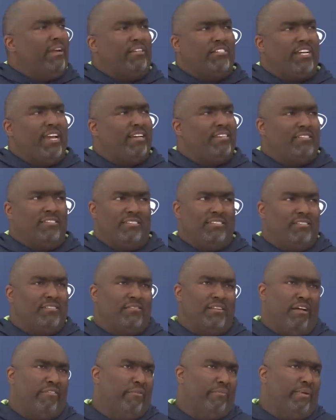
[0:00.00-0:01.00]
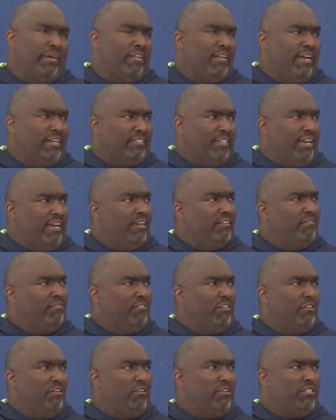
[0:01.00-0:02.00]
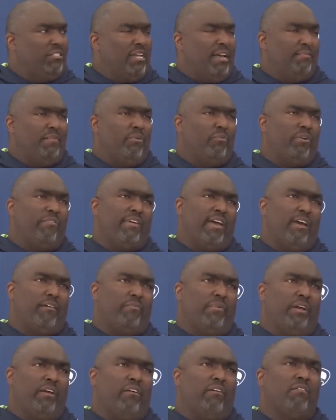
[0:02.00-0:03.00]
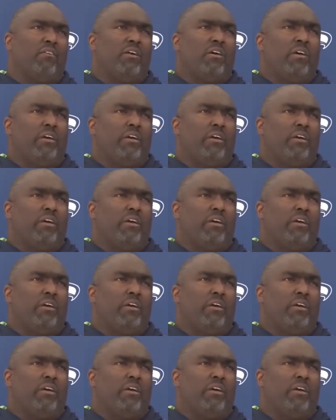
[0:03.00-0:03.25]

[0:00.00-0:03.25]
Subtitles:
Jackson has never been like that, you know, the time that we've had him here.